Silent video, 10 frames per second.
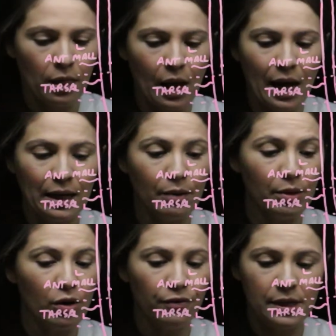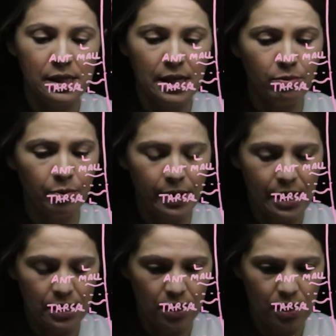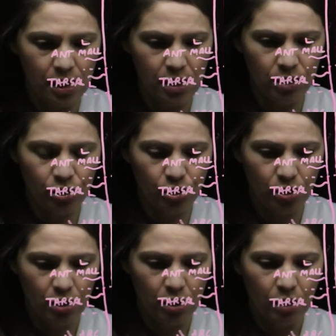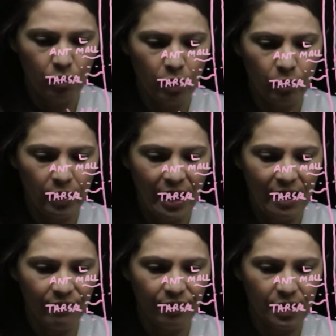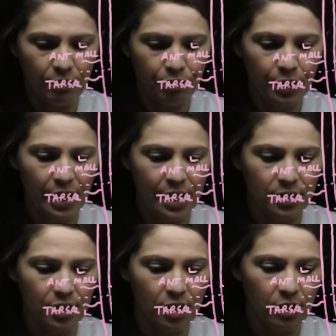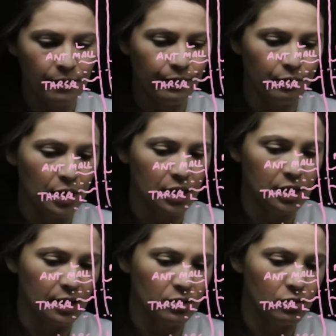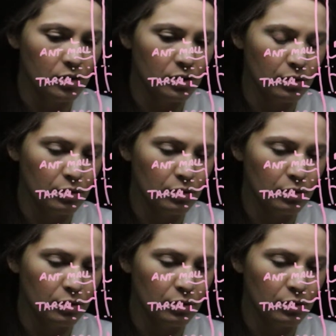And coming off the deep plantar arch, we will have the plantar metatarsals,